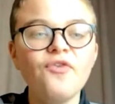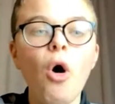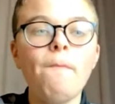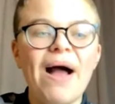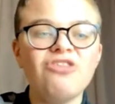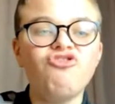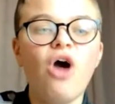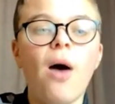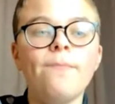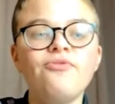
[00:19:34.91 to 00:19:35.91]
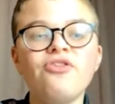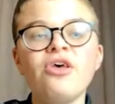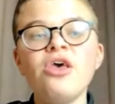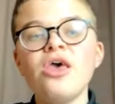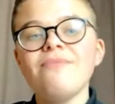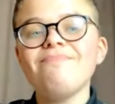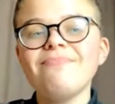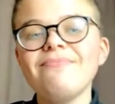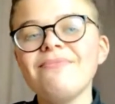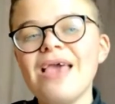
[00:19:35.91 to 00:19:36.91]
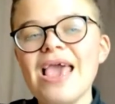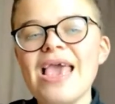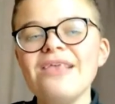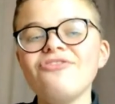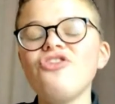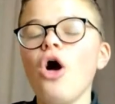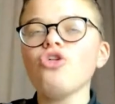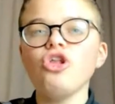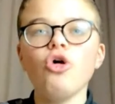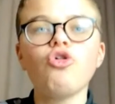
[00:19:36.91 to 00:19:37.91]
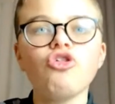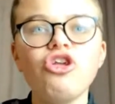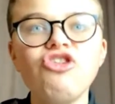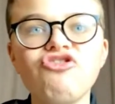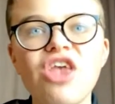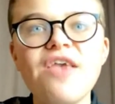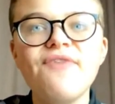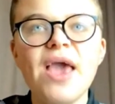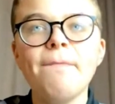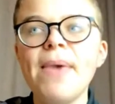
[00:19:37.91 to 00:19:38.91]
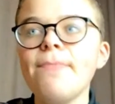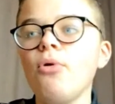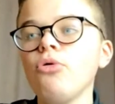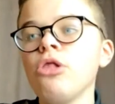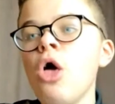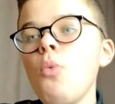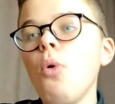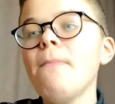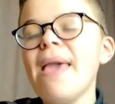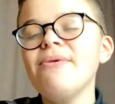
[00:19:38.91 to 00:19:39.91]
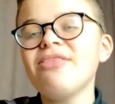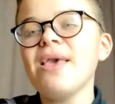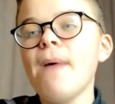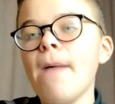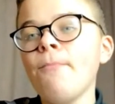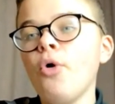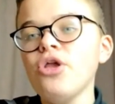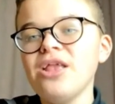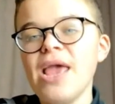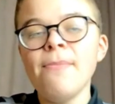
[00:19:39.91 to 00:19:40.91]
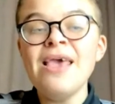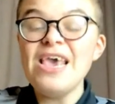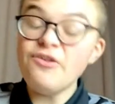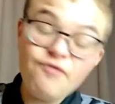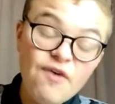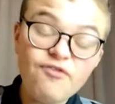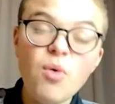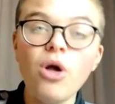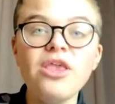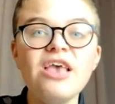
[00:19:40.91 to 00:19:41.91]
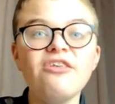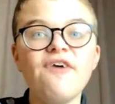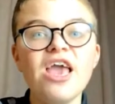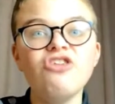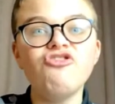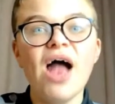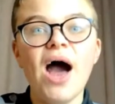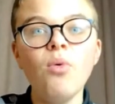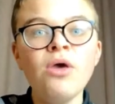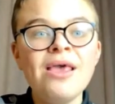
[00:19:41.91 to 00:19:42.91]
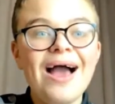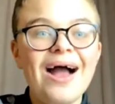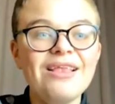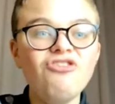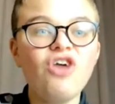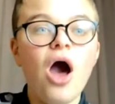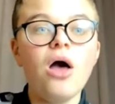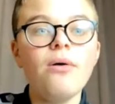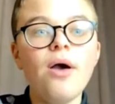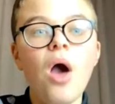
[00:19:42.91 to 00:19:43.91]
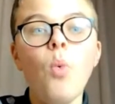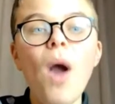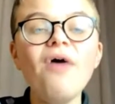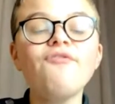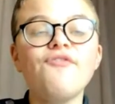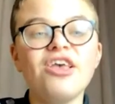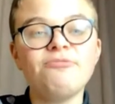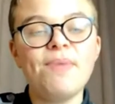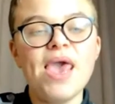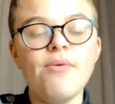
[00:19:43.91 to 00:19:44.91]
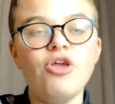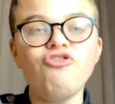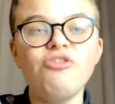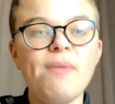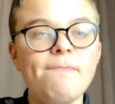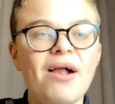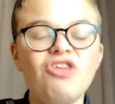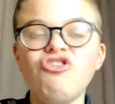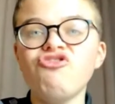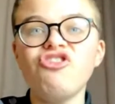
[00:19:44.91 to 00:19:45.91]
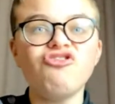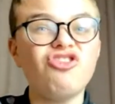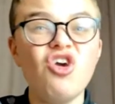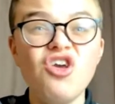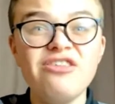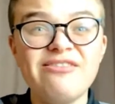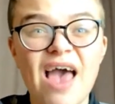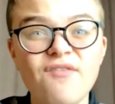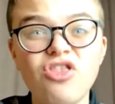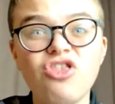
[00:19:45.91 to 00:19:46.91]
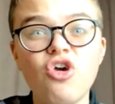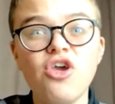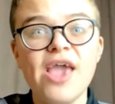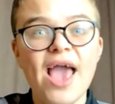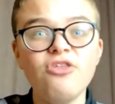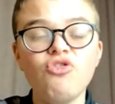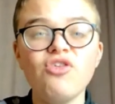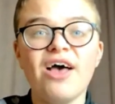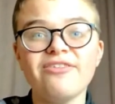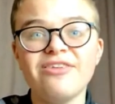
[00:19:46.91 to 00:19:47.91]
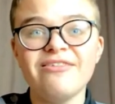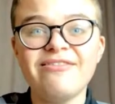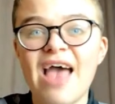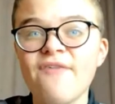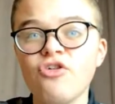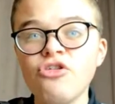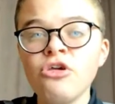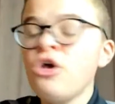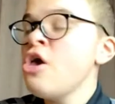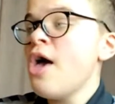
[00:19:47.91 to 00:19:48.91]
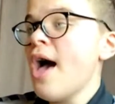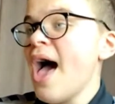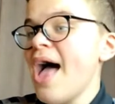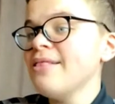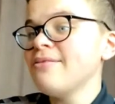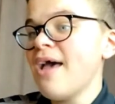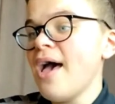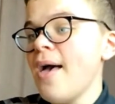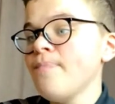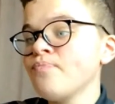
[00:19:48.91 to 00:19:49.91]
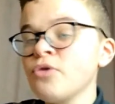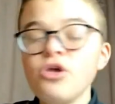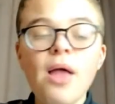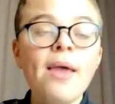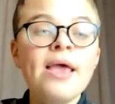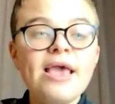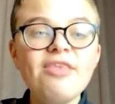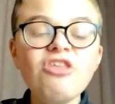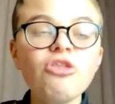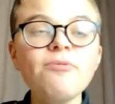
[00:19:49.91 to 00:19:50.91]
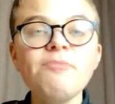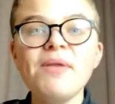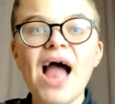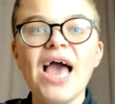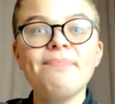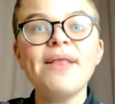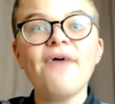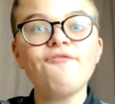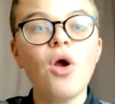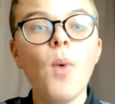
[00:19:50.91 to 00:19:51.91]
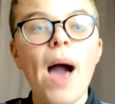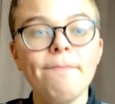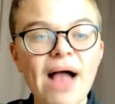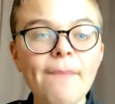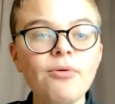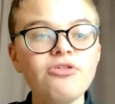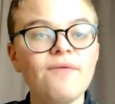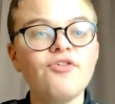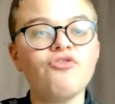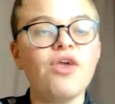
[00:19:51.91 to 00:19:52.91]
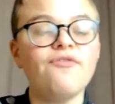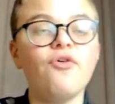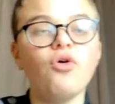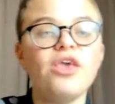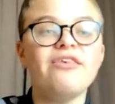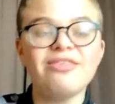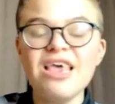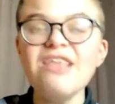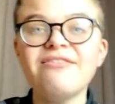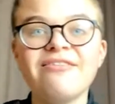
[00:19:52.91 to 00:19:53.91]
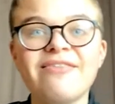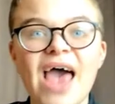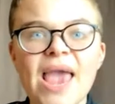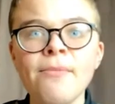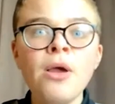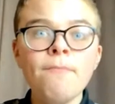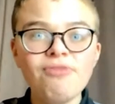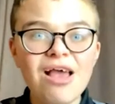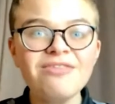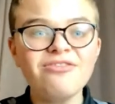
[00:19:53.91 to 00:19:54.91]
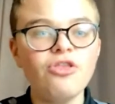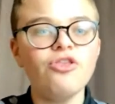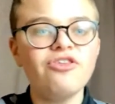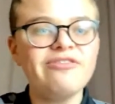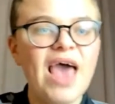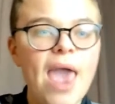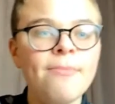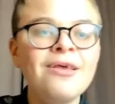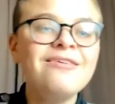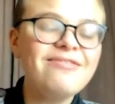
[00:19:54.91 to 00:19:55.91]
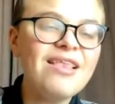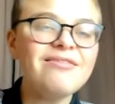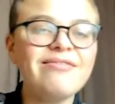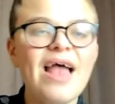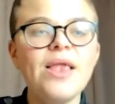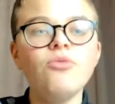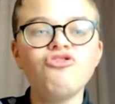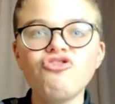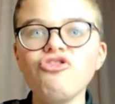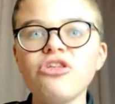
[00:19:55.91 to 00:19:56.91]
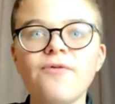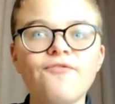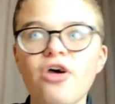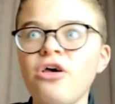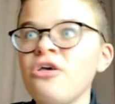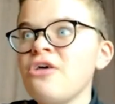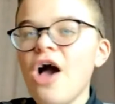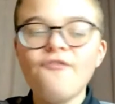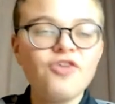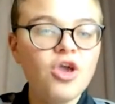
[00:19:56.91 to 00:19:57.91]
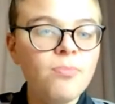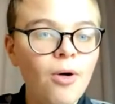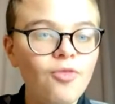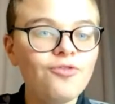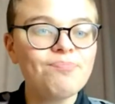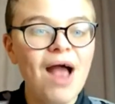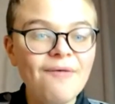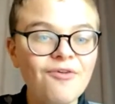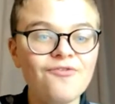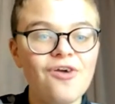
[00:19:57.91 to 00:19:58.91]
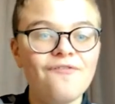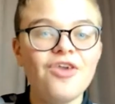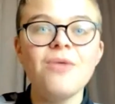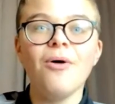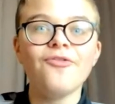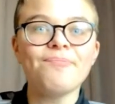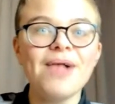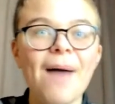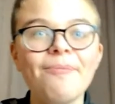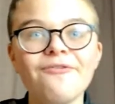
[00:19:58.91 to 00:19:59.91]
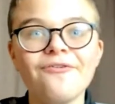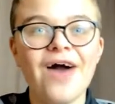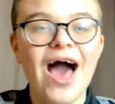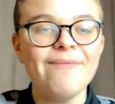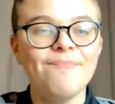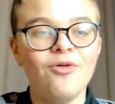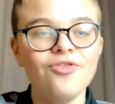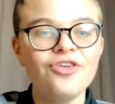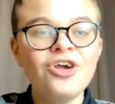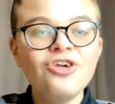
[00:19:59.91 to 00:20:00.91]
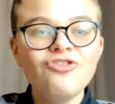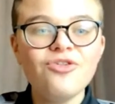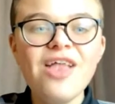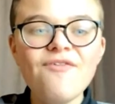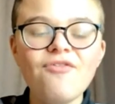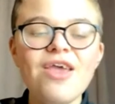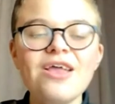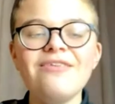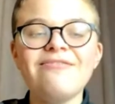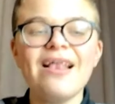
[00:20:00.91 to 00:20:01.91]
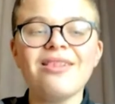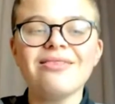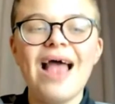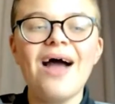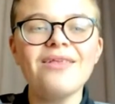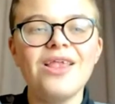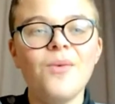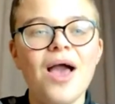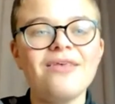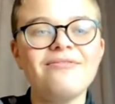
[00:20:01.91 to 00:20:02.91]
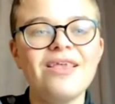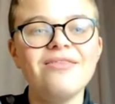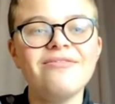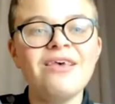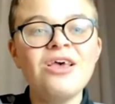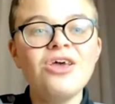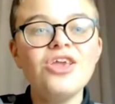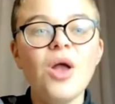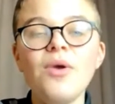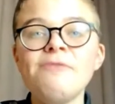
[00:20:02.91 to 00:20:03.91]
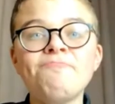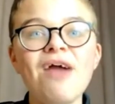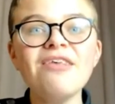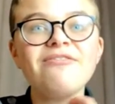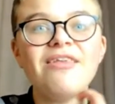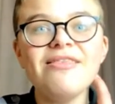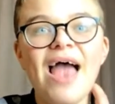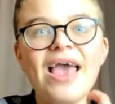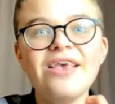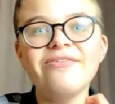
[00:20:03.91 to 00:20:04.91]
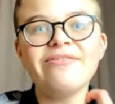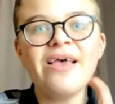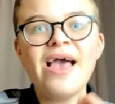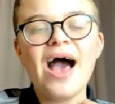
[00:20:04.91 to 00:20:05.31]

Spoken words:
4 bad jobs, it's not going to look good on his CV, and people will maybe think about appointing him. He's 51 years of age now, and he's got a wealth of experience. He's been managing since 2007. And these clubs he's been at for a while. Blackpool was at for 3 or 4 years. Leeds the same. Preston the same. Since then, it was Sunderland for a few months, Bradford for a few months, Blackpool for 5 months. So he's never really settled down anywhere since, you know, his Preston days.